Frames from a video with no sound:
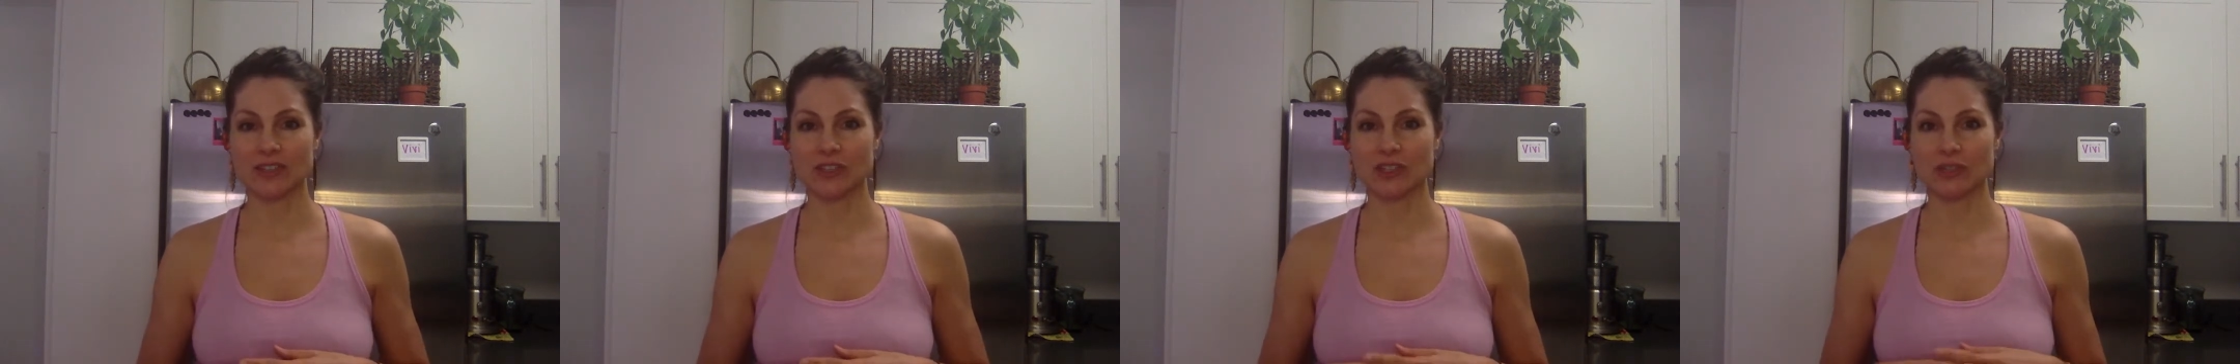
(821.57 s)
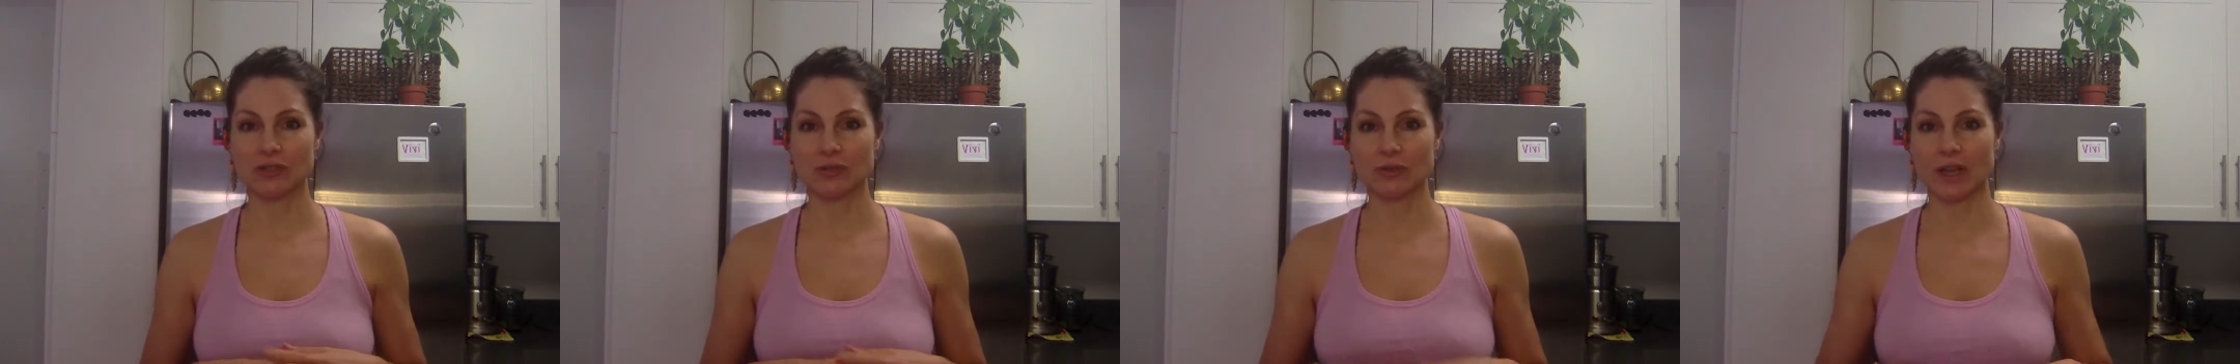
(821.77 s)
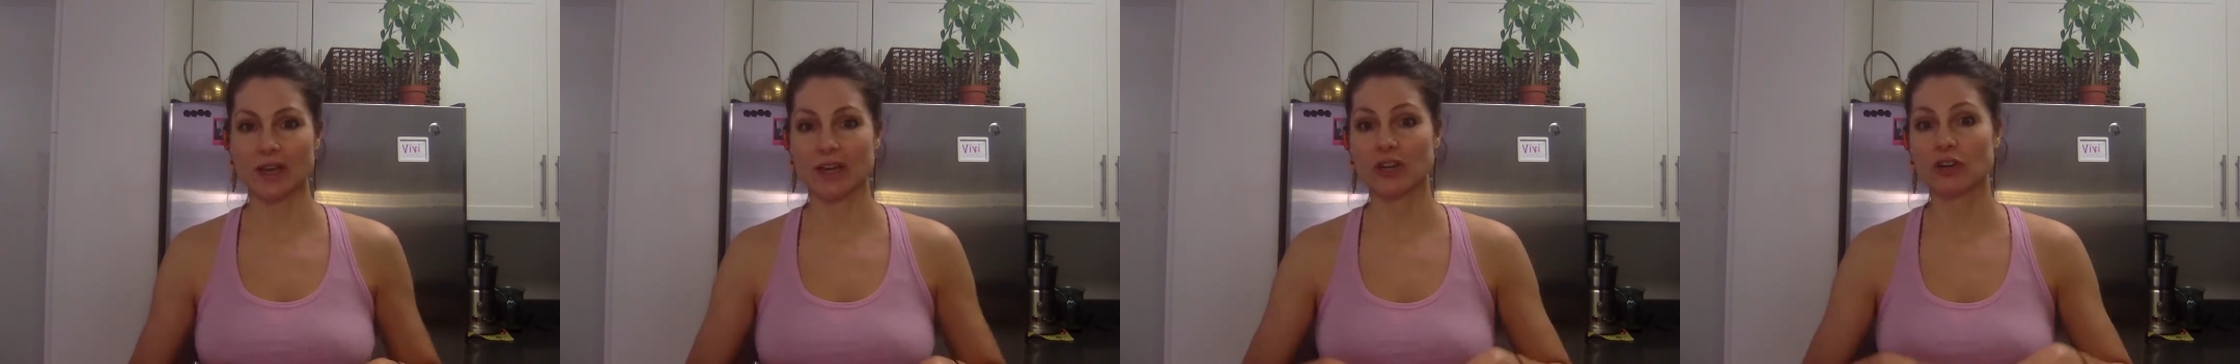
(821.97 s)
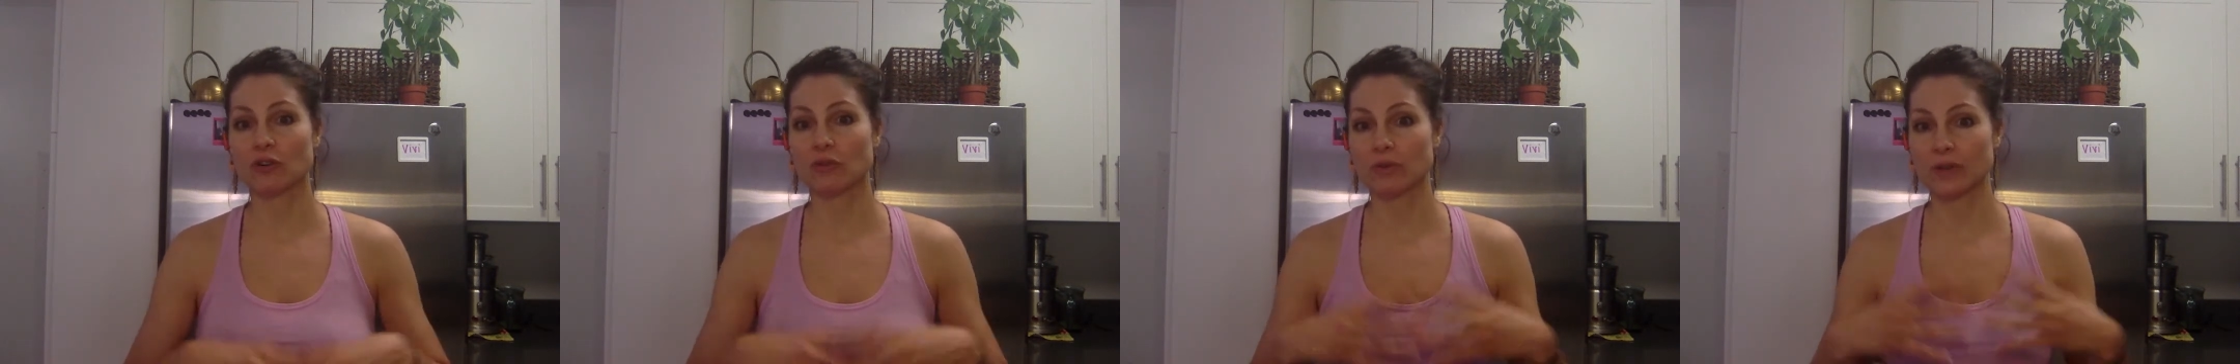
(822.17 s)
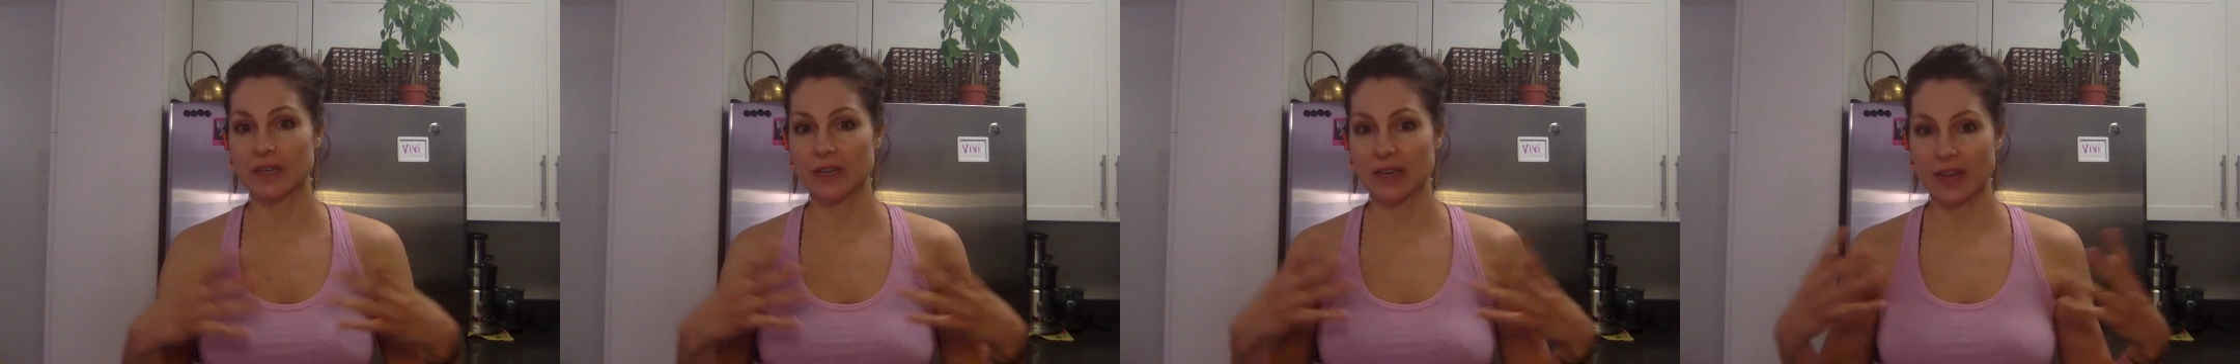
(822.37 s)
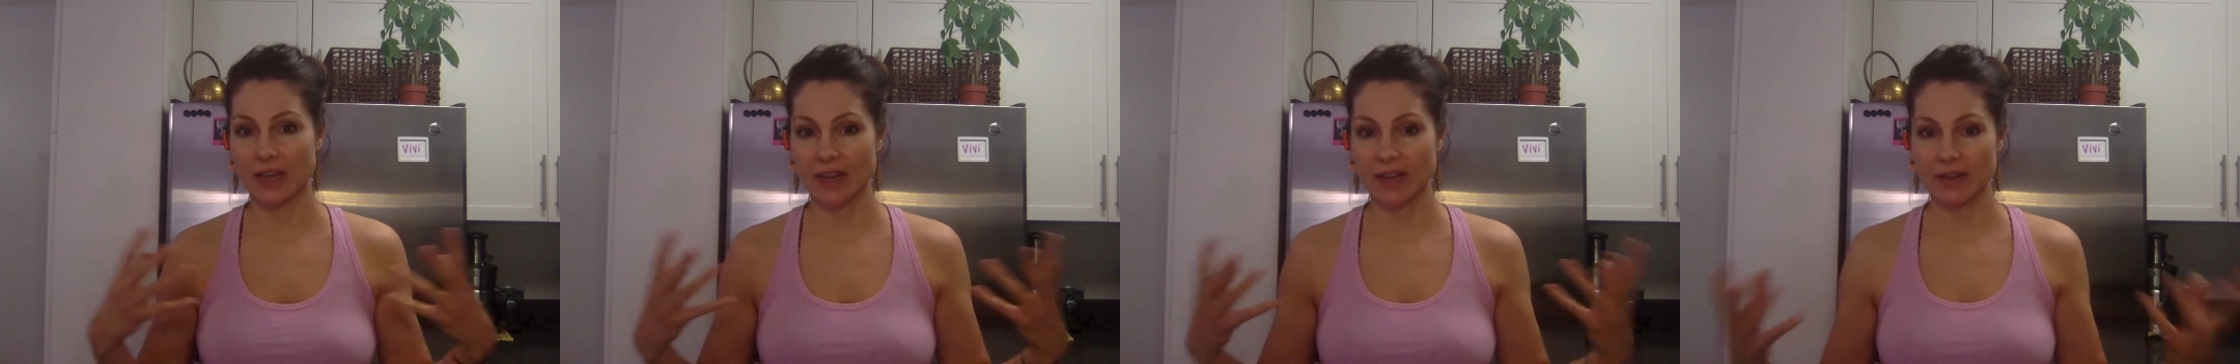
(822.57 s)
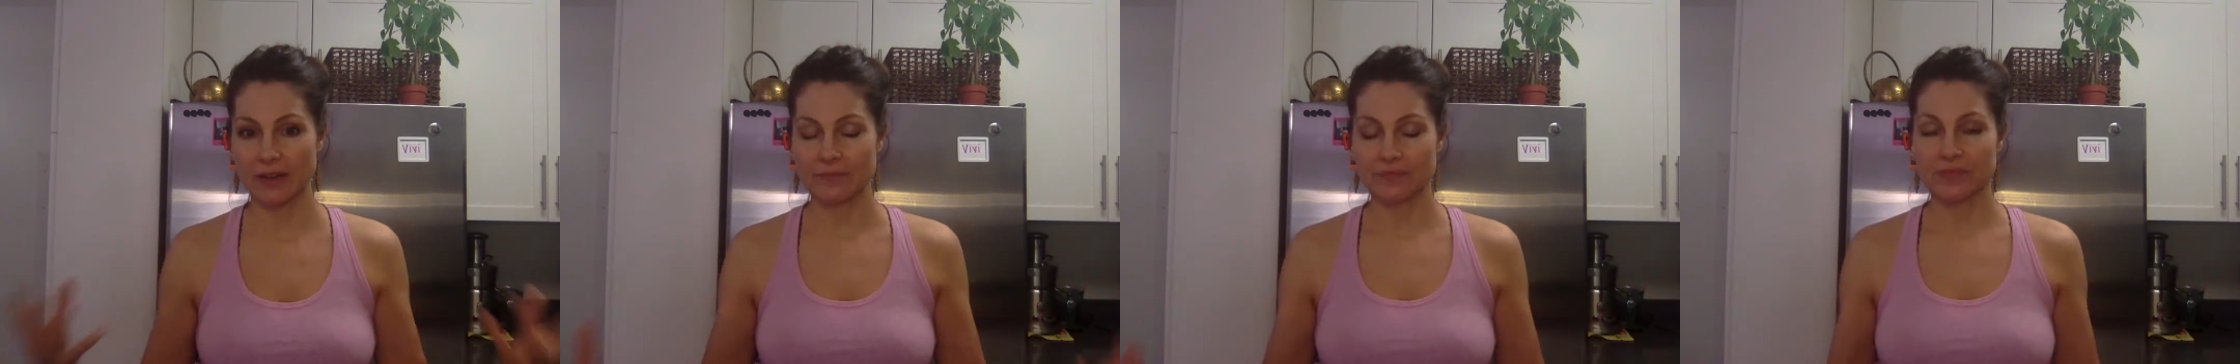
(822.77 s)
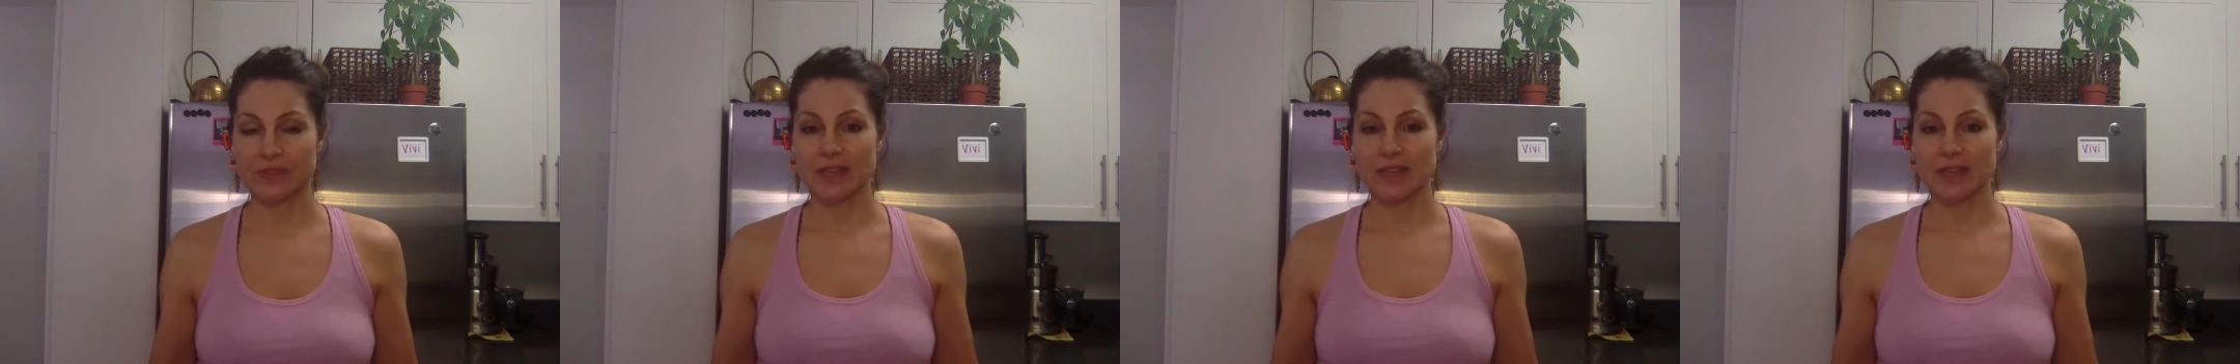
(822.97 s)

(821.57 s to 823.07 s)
to kind of create